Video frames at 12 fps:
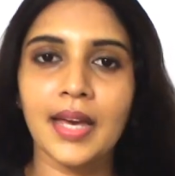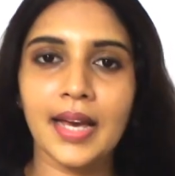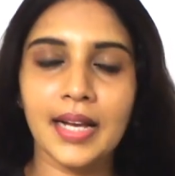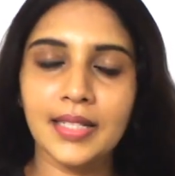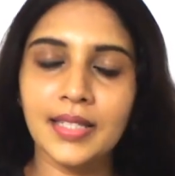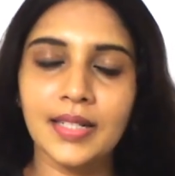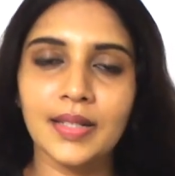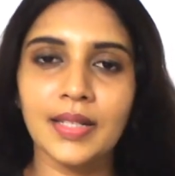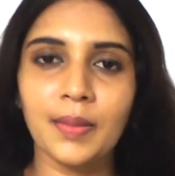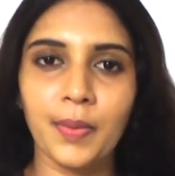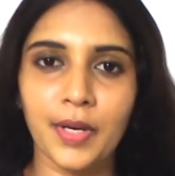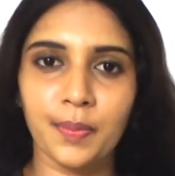elderly
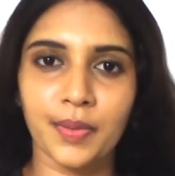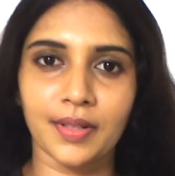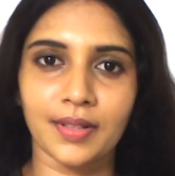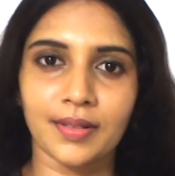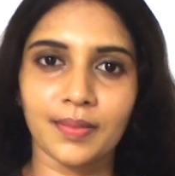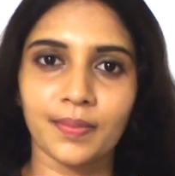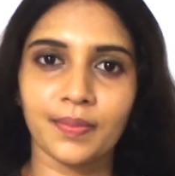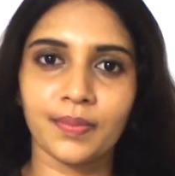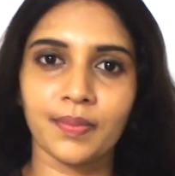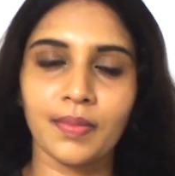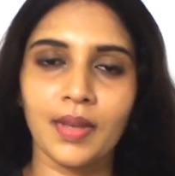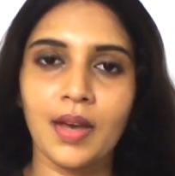people.
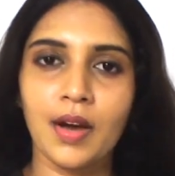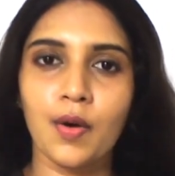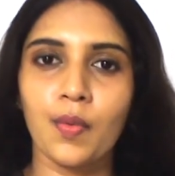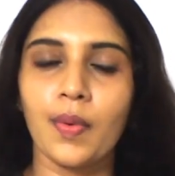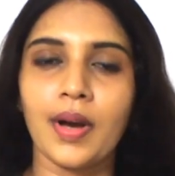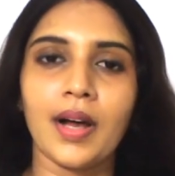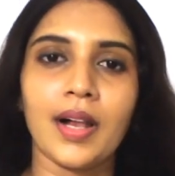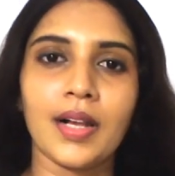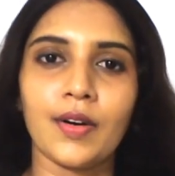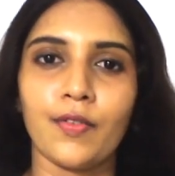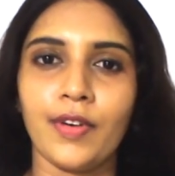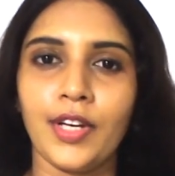
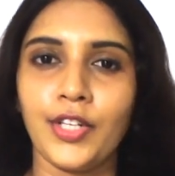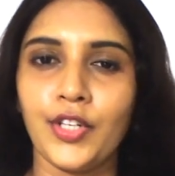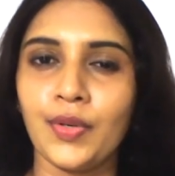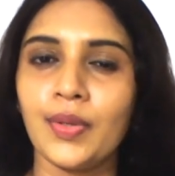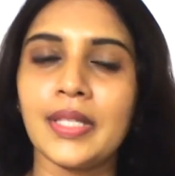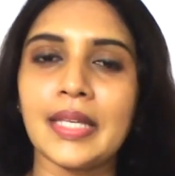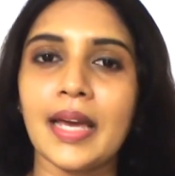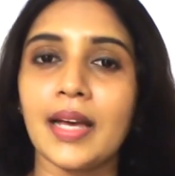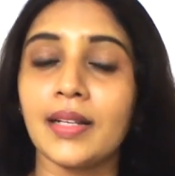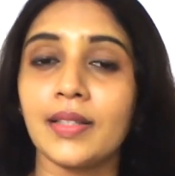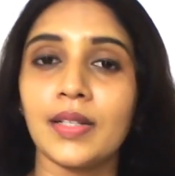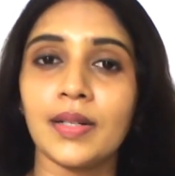Well, we use
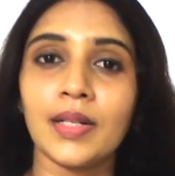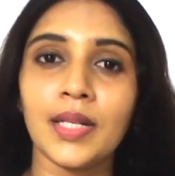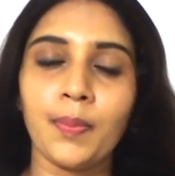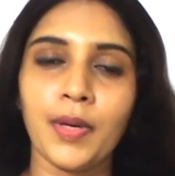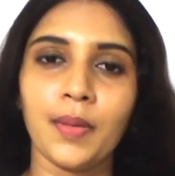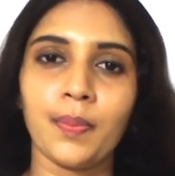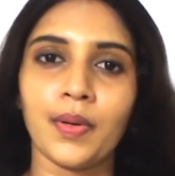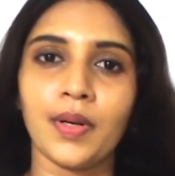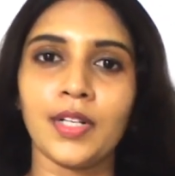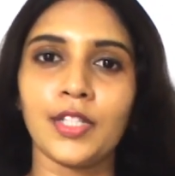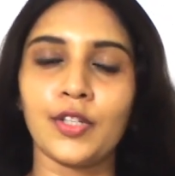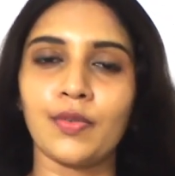elderly
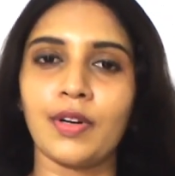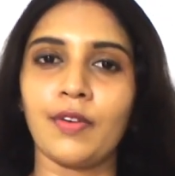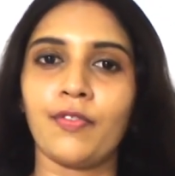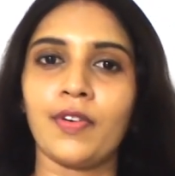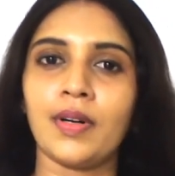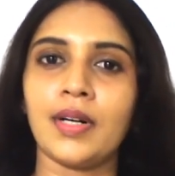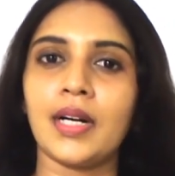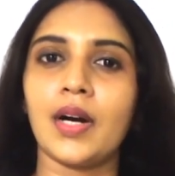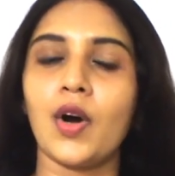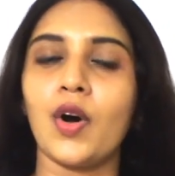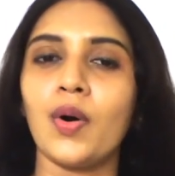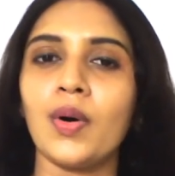people to refer
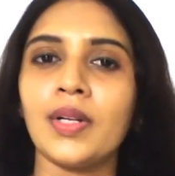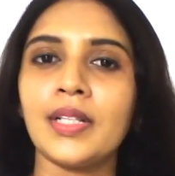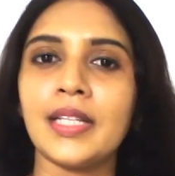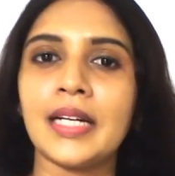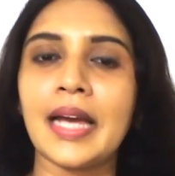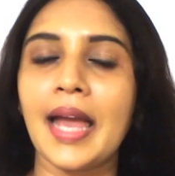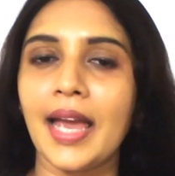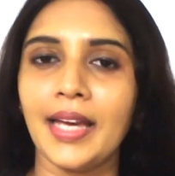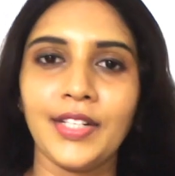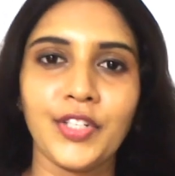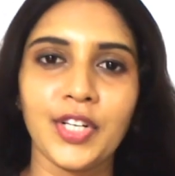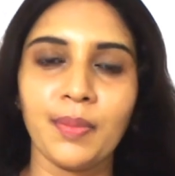old,
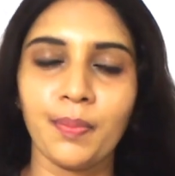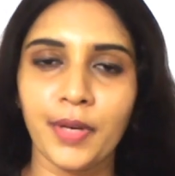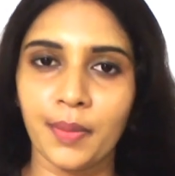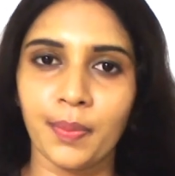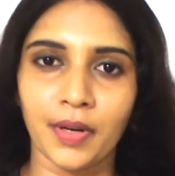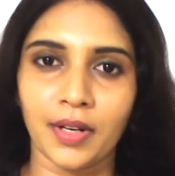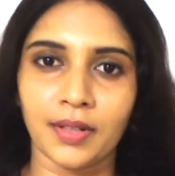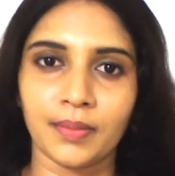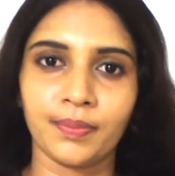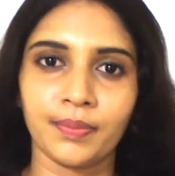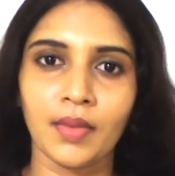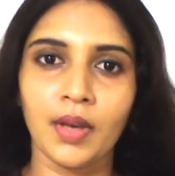aging people.
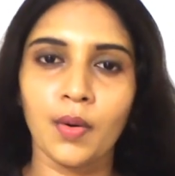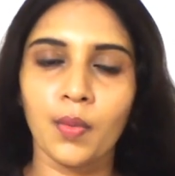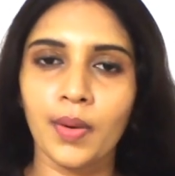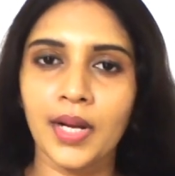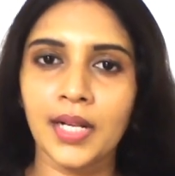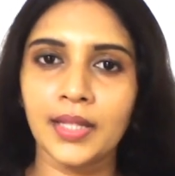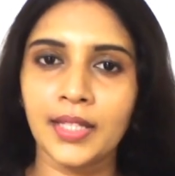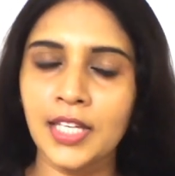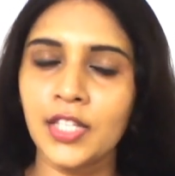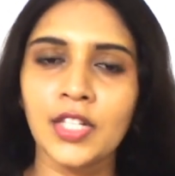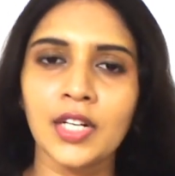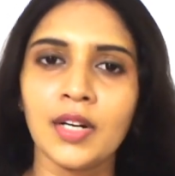Well,
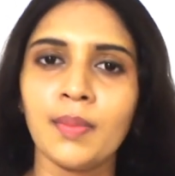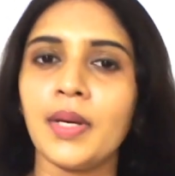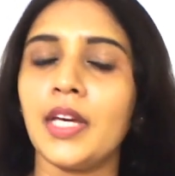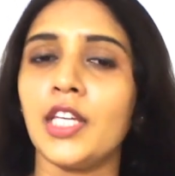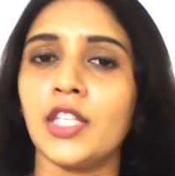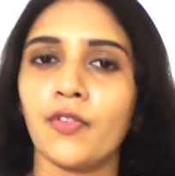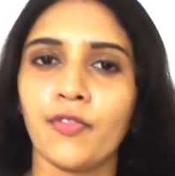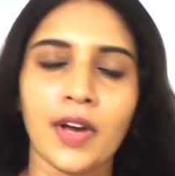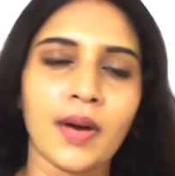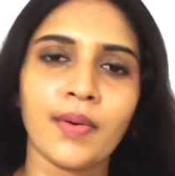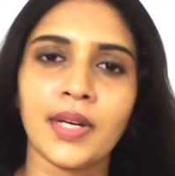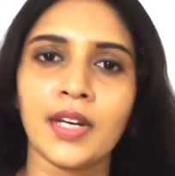this term is
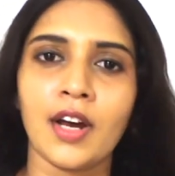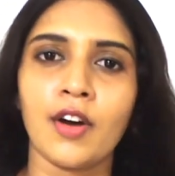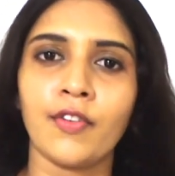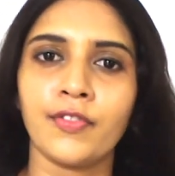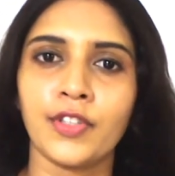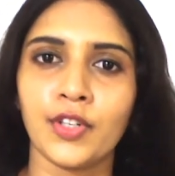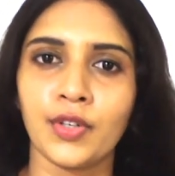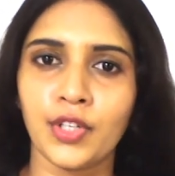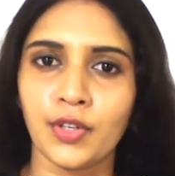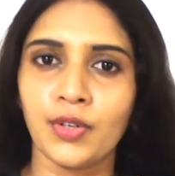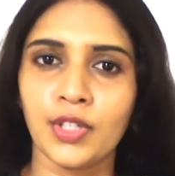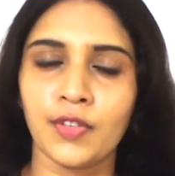fair enough to
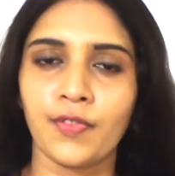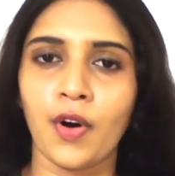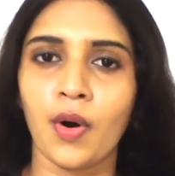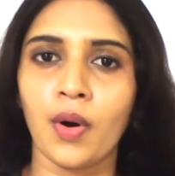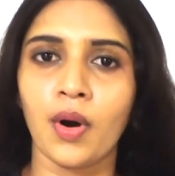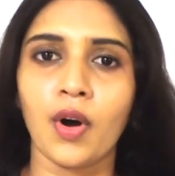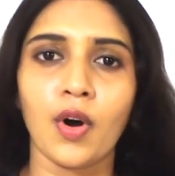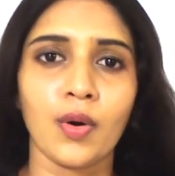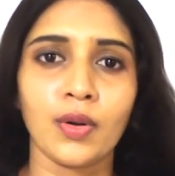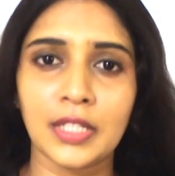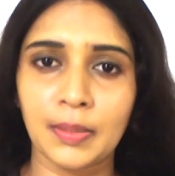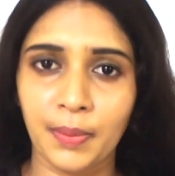use for
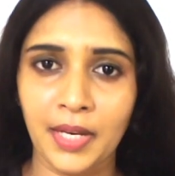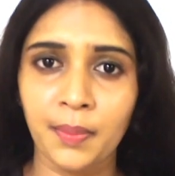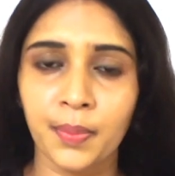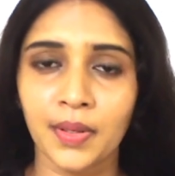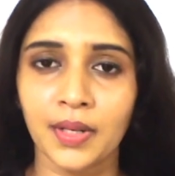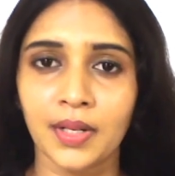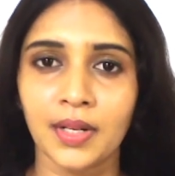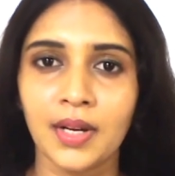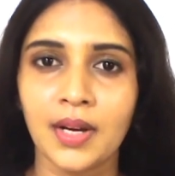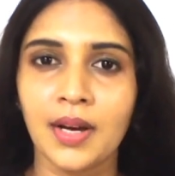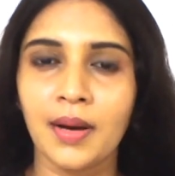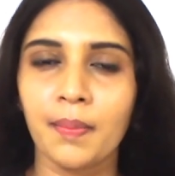old people,
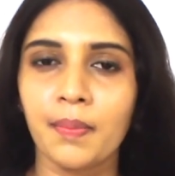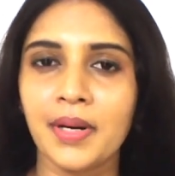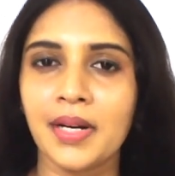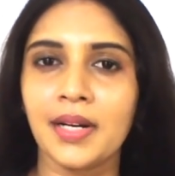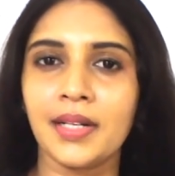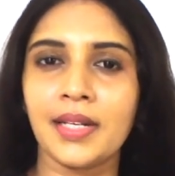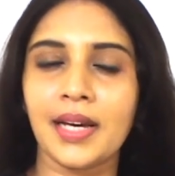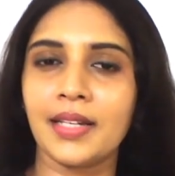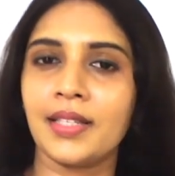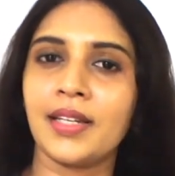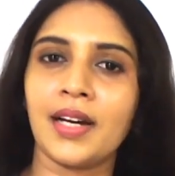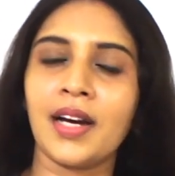but
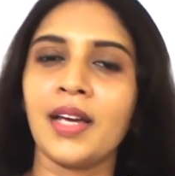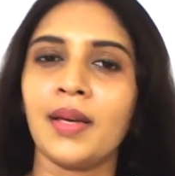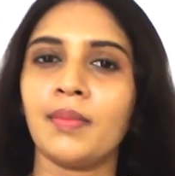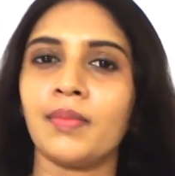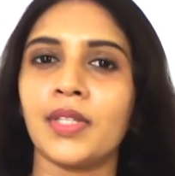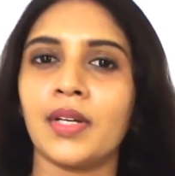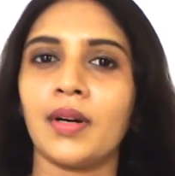at times,